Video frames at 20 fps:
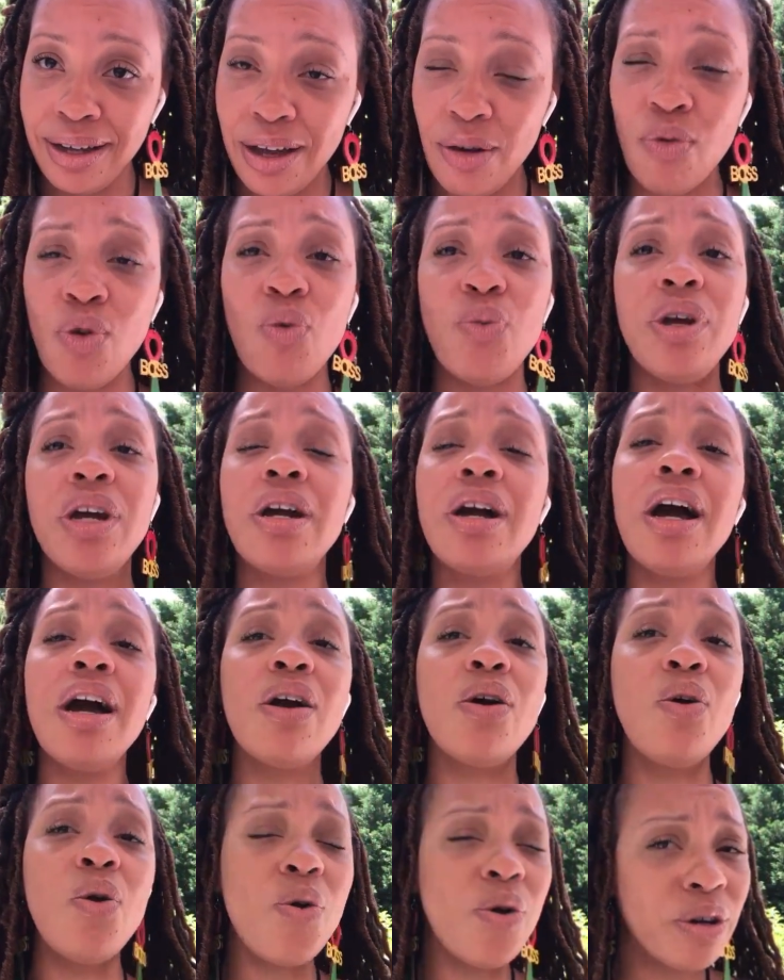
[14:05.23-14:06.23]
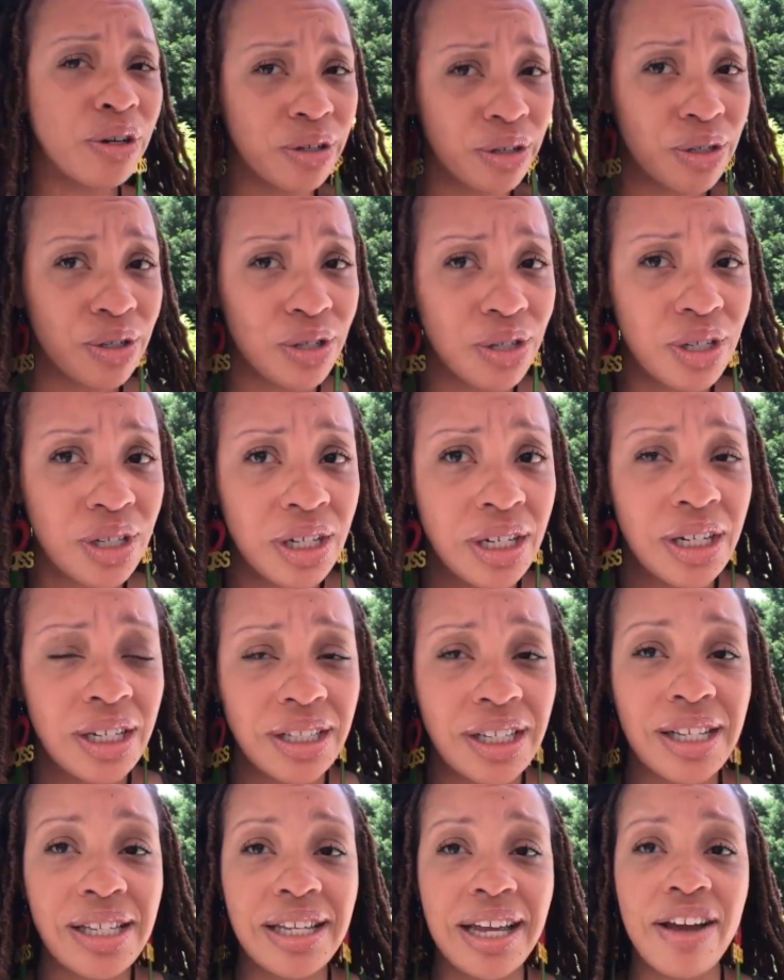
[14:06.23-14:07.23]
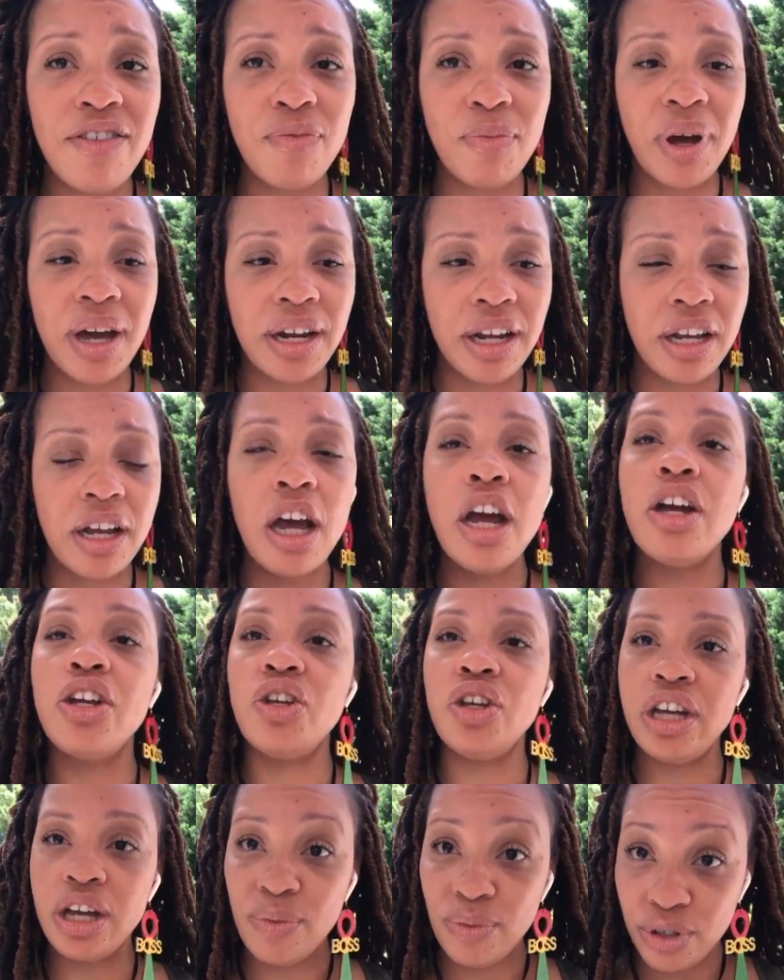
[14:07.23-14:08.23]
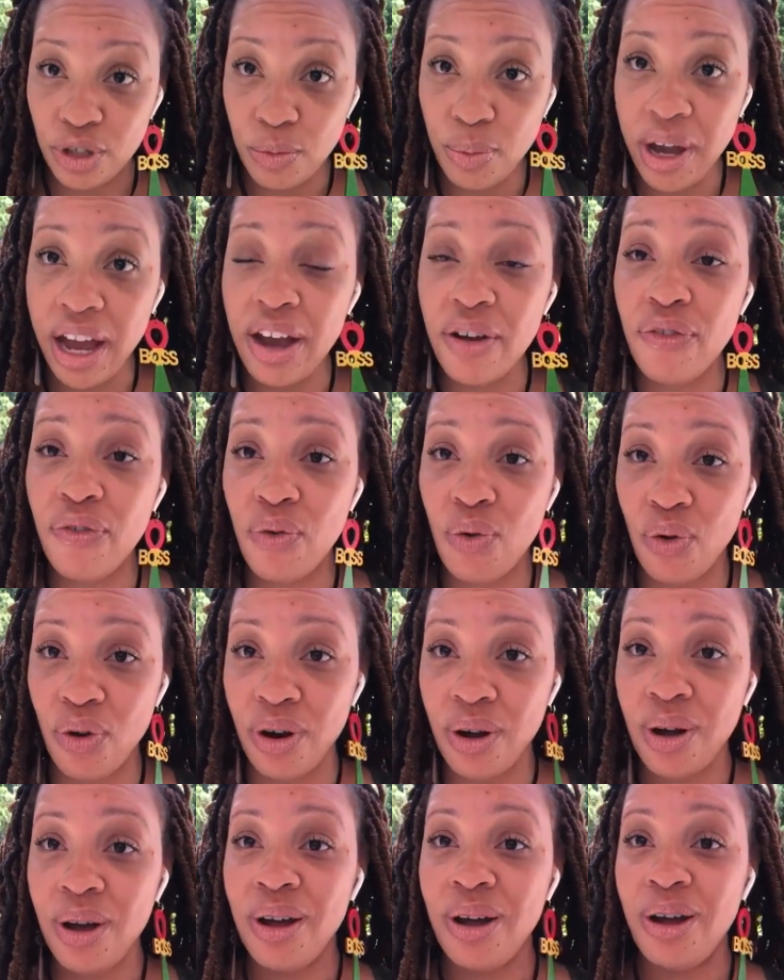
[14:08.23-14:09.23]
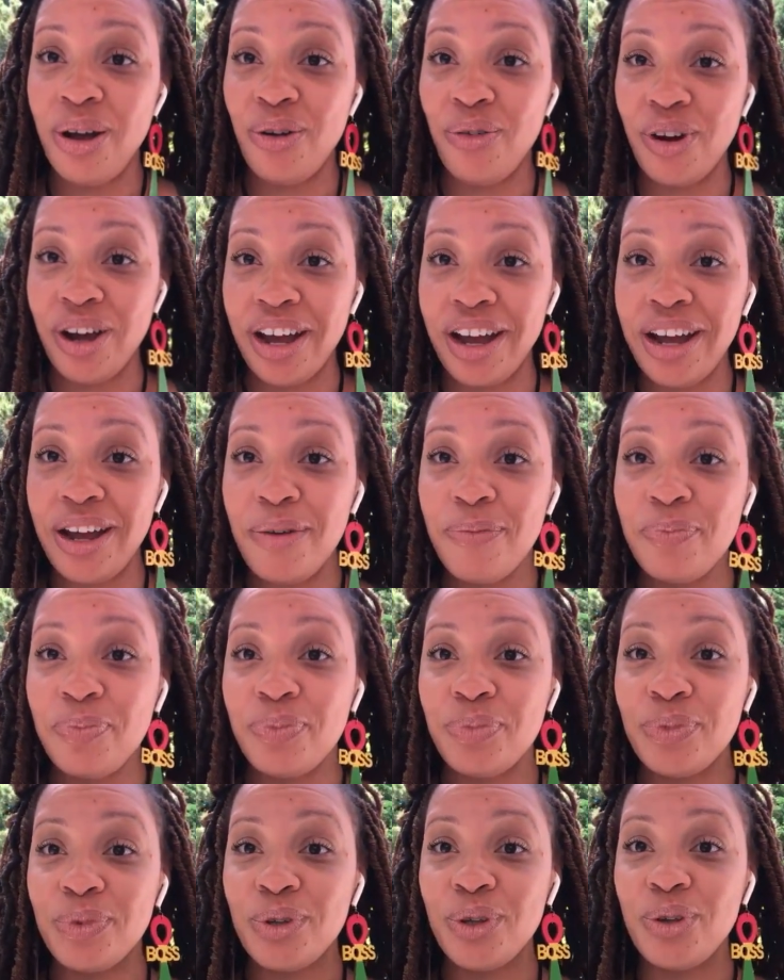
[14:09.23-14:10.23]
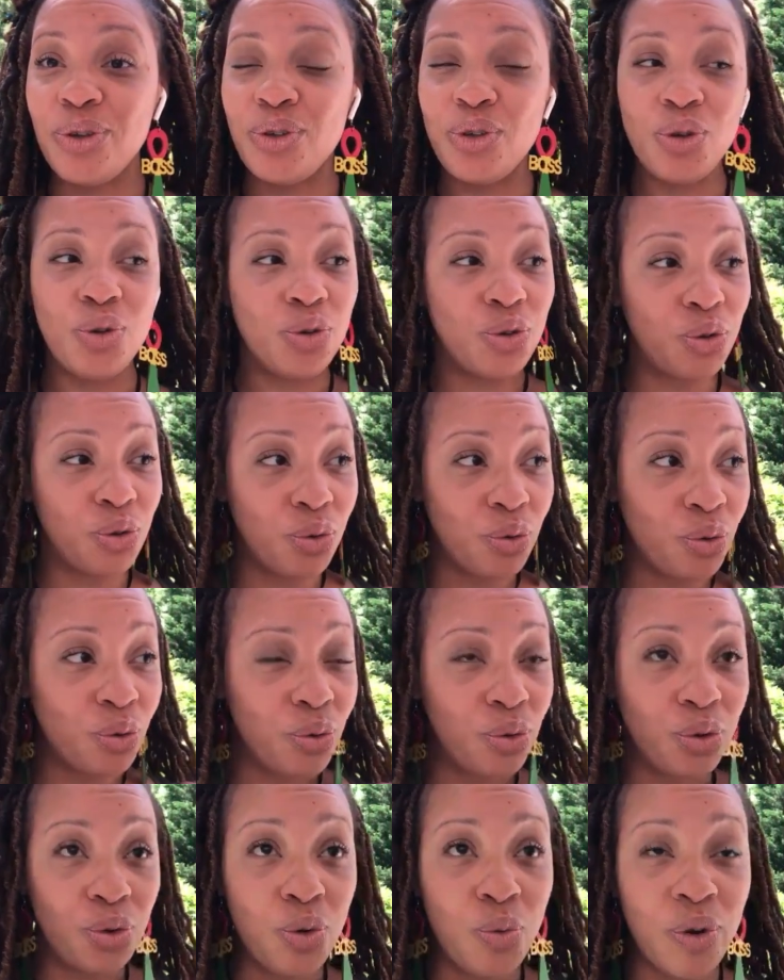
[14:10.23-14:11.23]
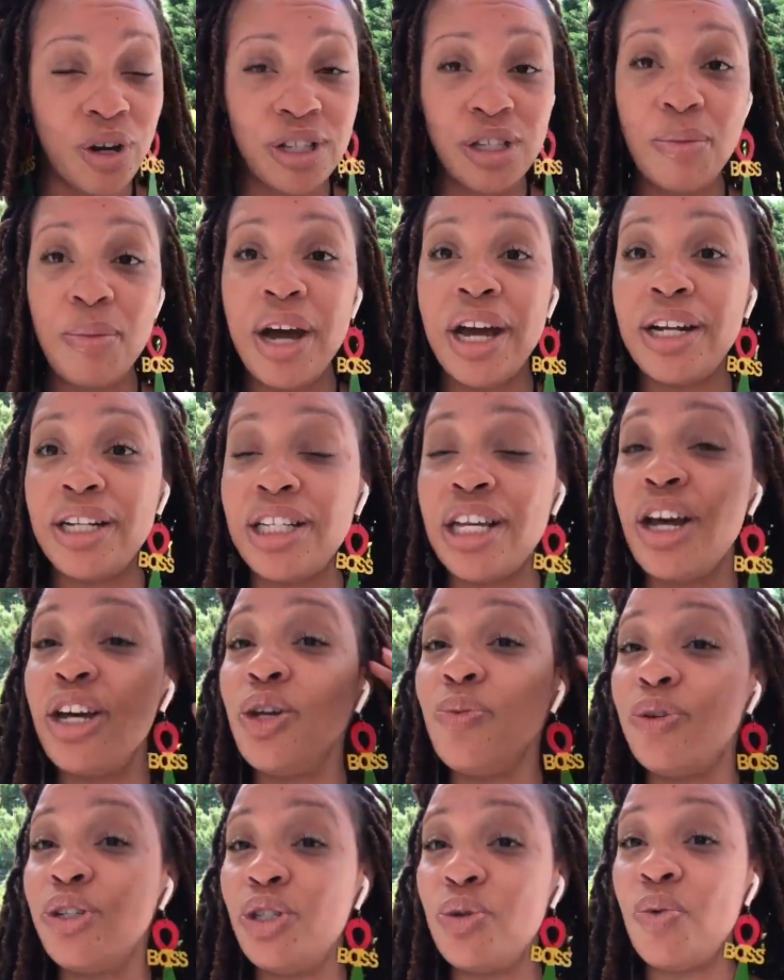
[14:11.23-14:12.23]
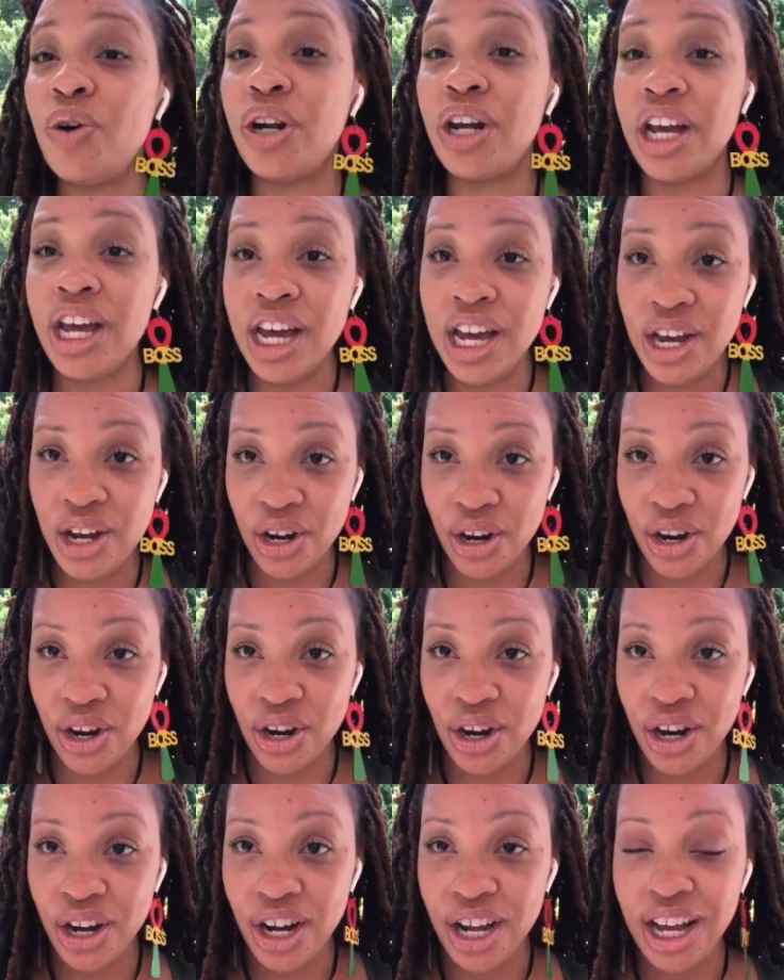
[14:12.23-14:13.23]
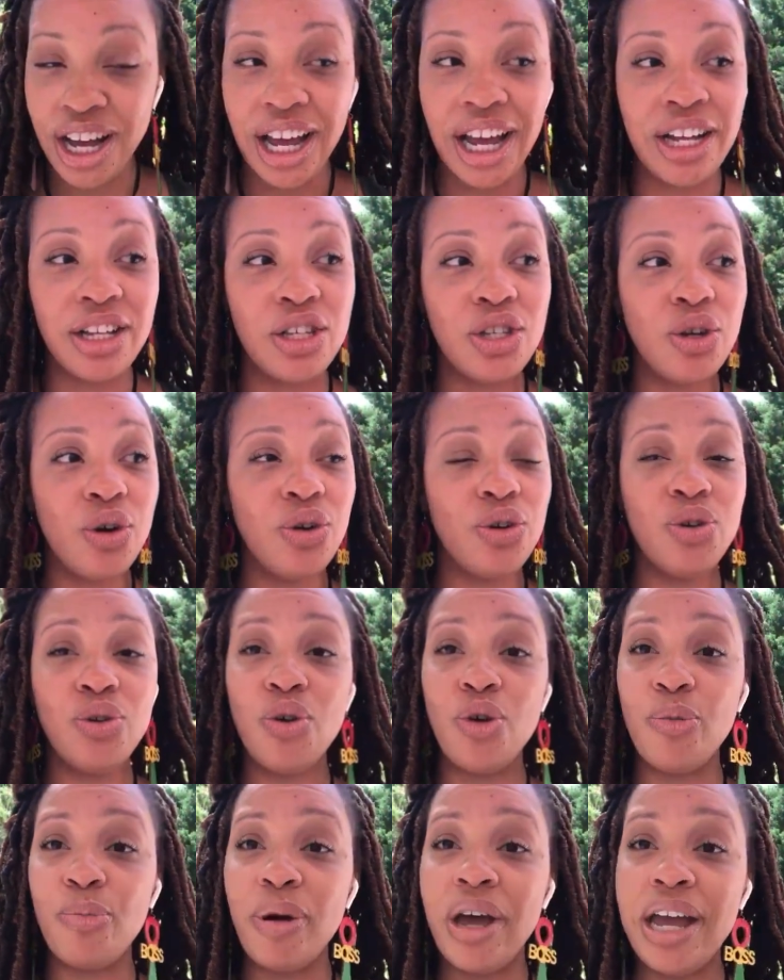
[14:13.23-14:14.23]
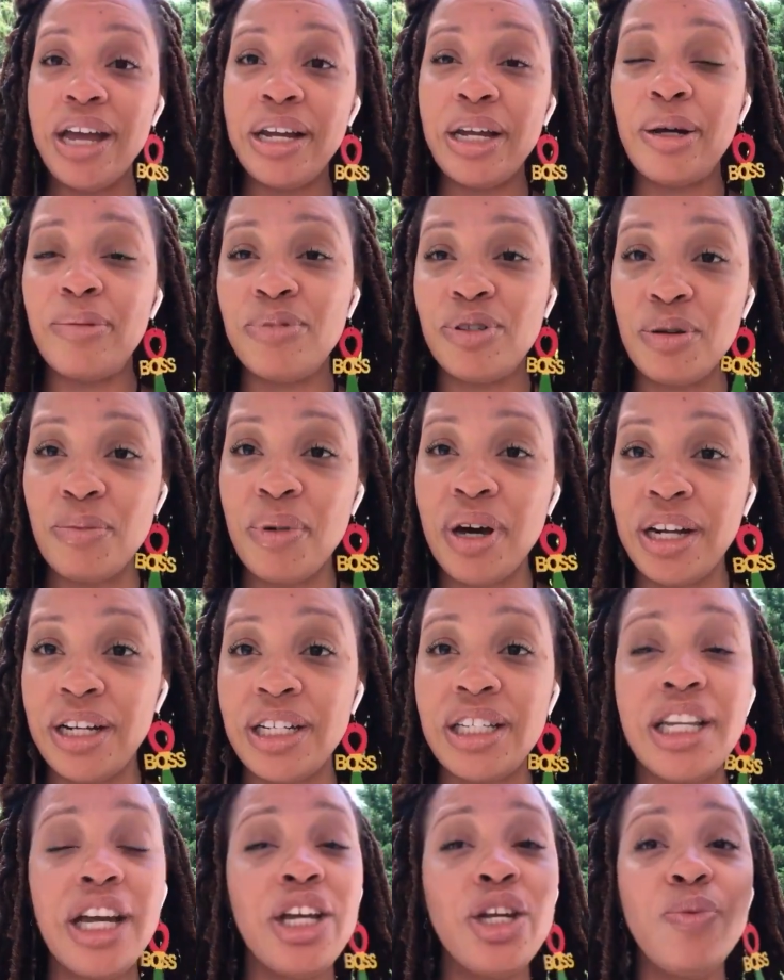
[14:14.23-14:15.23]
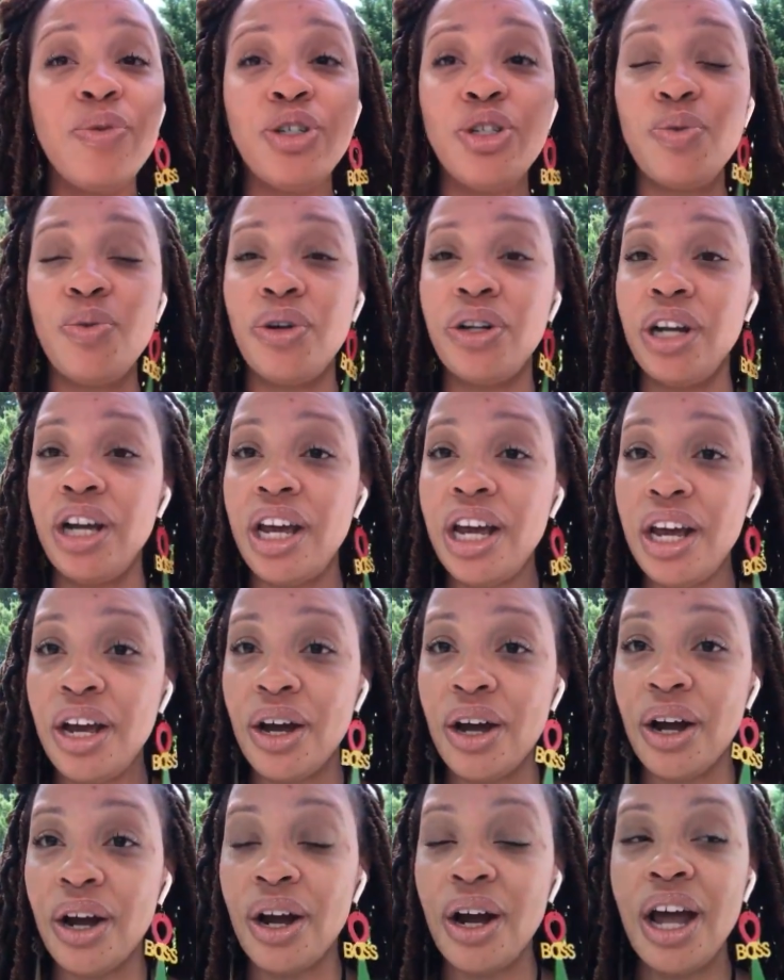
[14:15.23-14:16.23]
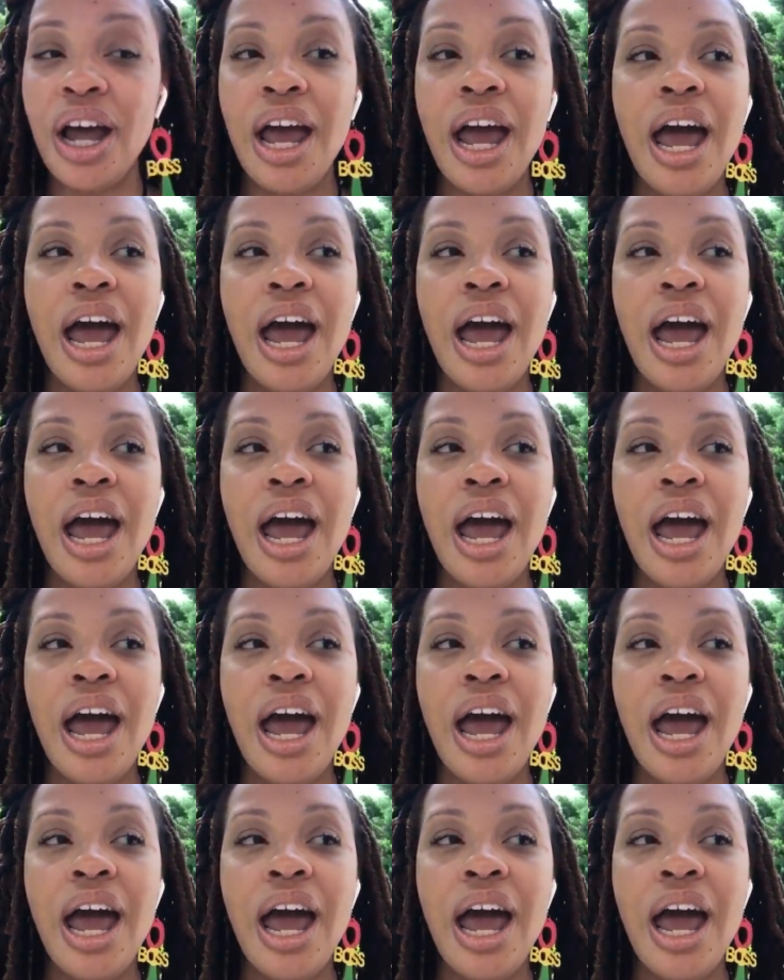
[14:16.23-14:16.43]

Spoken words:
And when we cut corners to save money, you get what you pay for, right? You want somebody to tell you what you want to hear. And so you're going to pay them some money to tell you what you want to hear,